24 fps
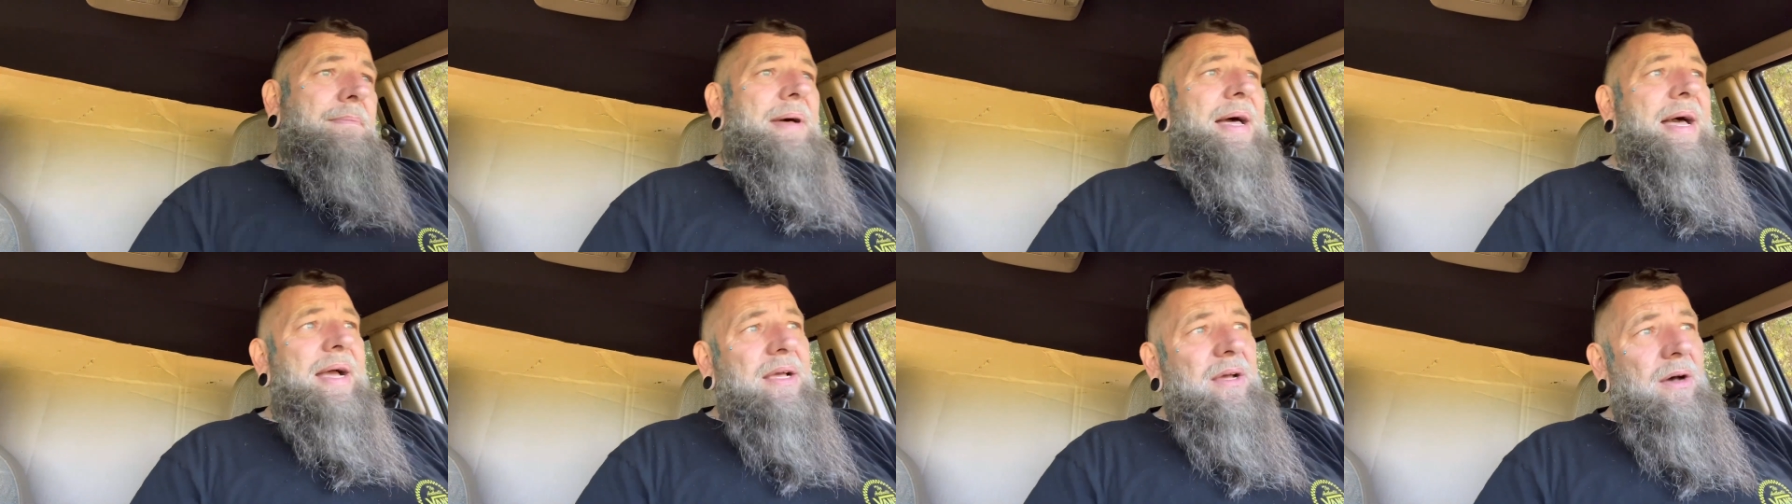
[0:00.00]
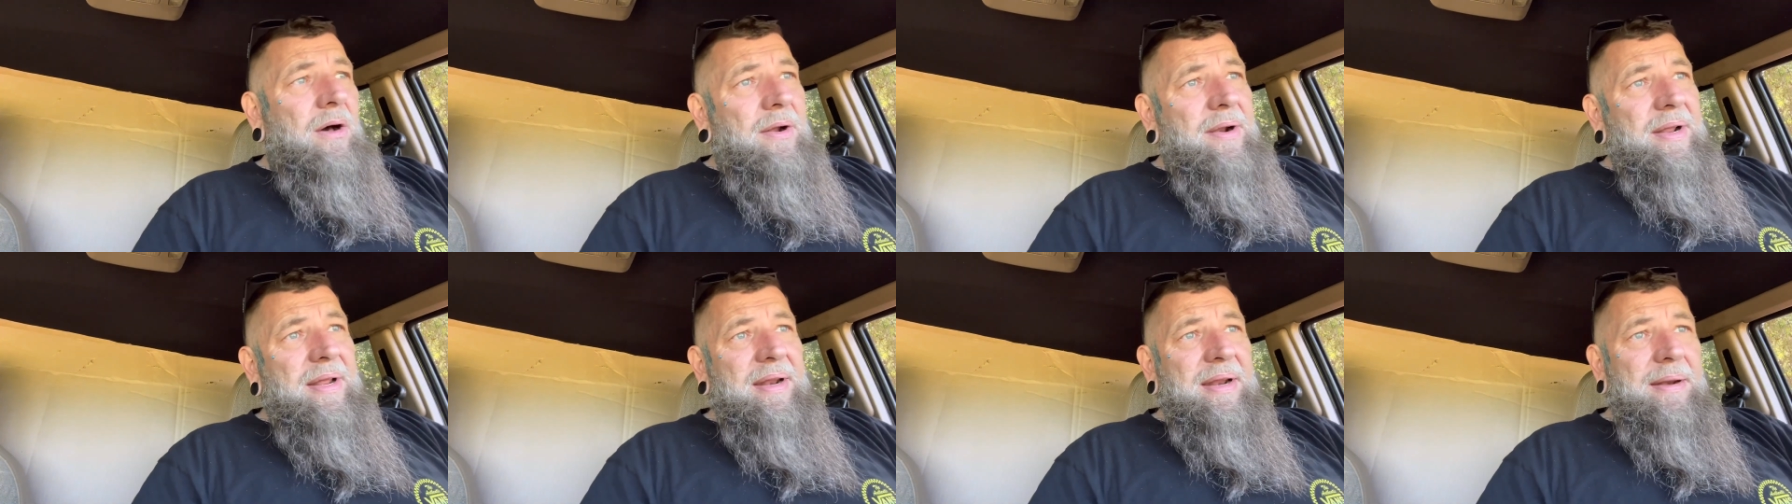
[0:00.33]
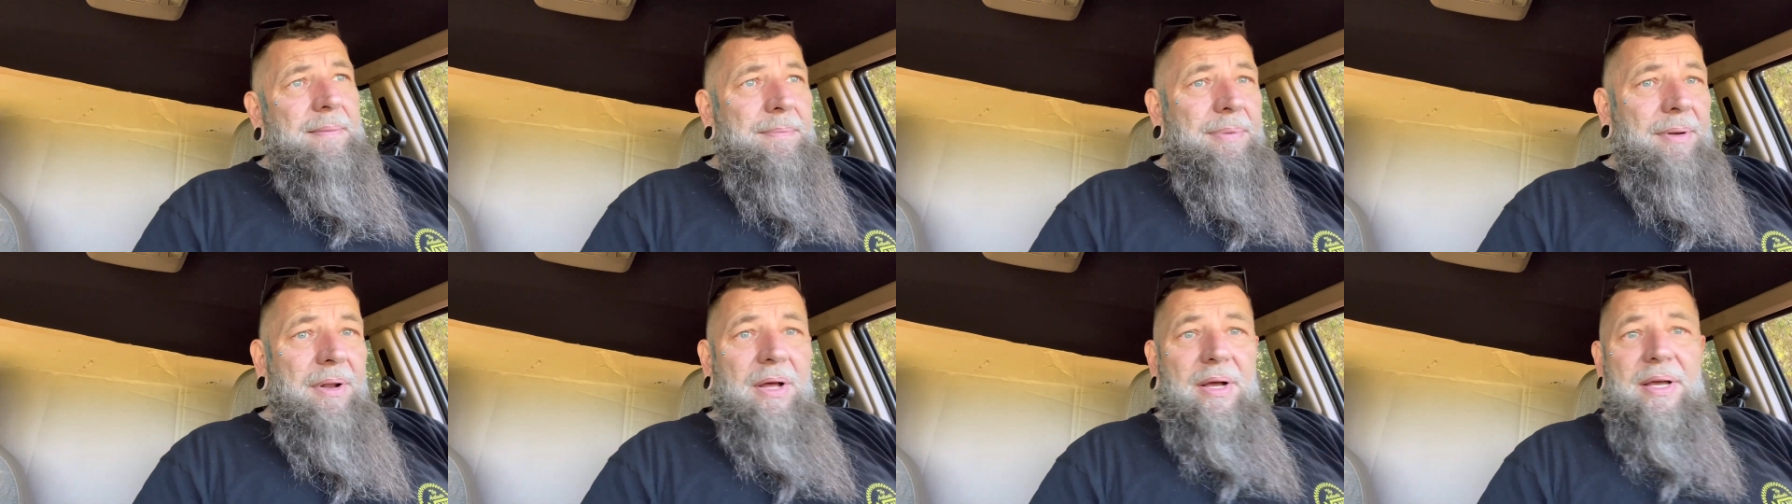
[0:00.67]
back on it
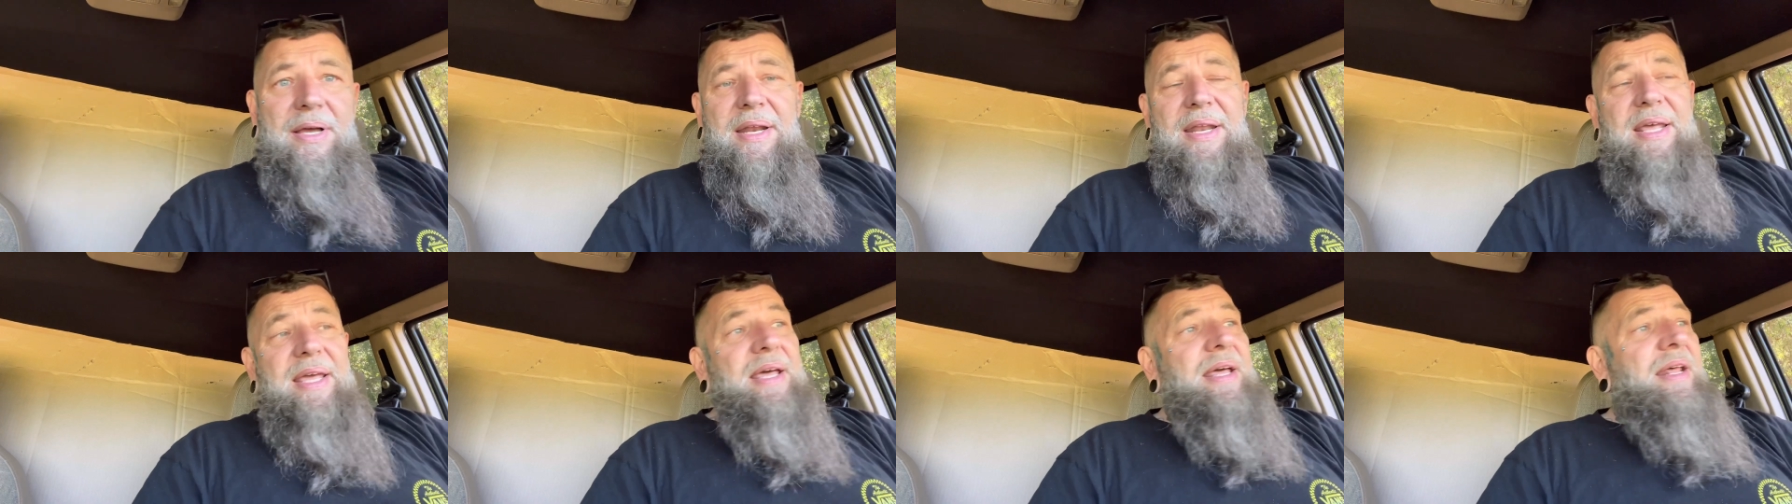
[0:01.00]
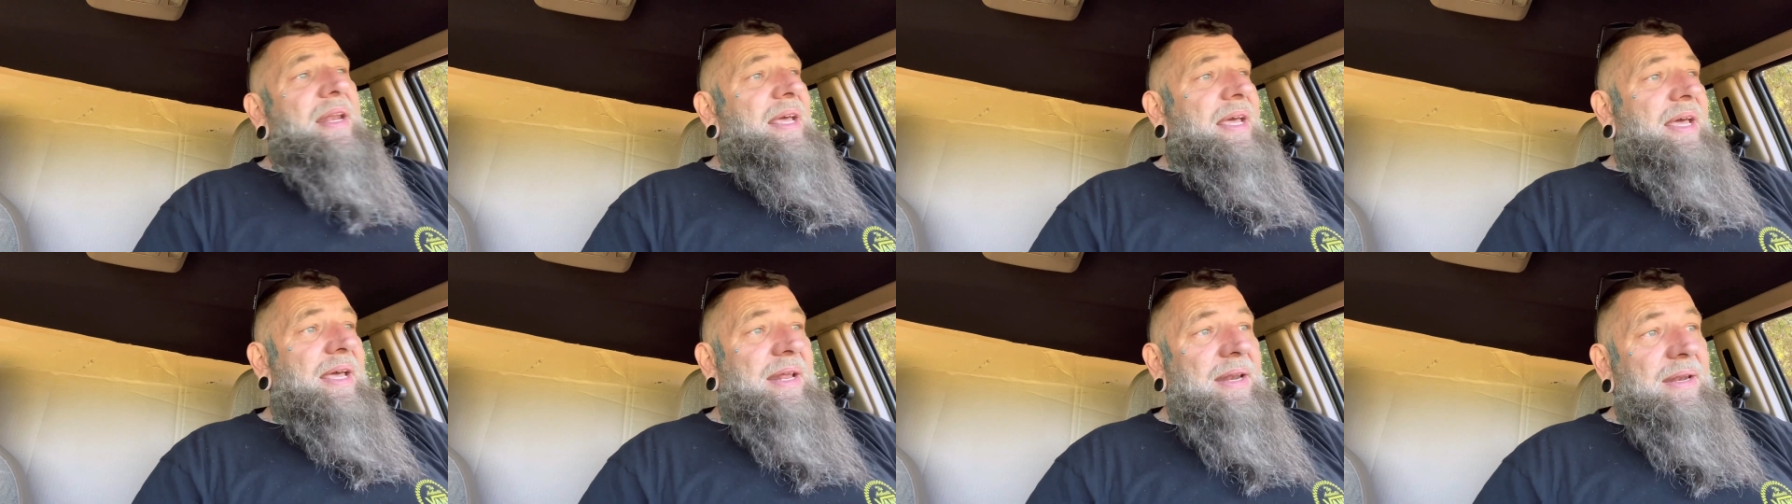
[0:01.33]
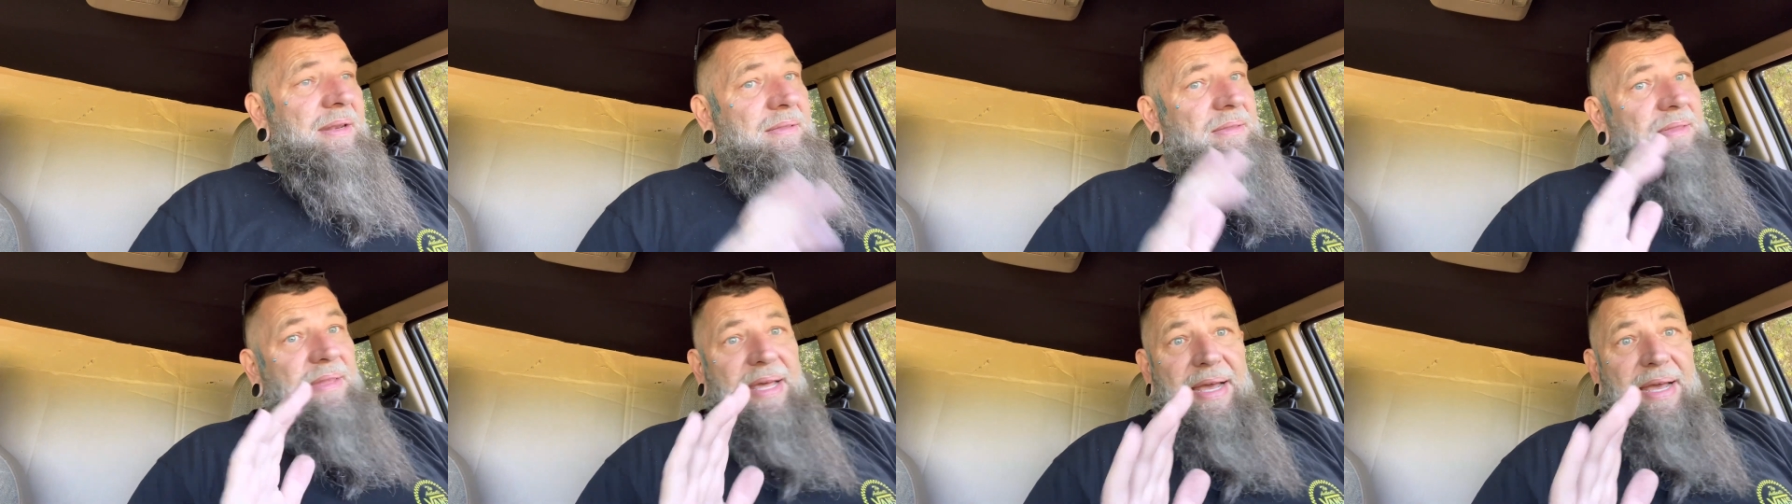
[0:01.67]
and plug it in and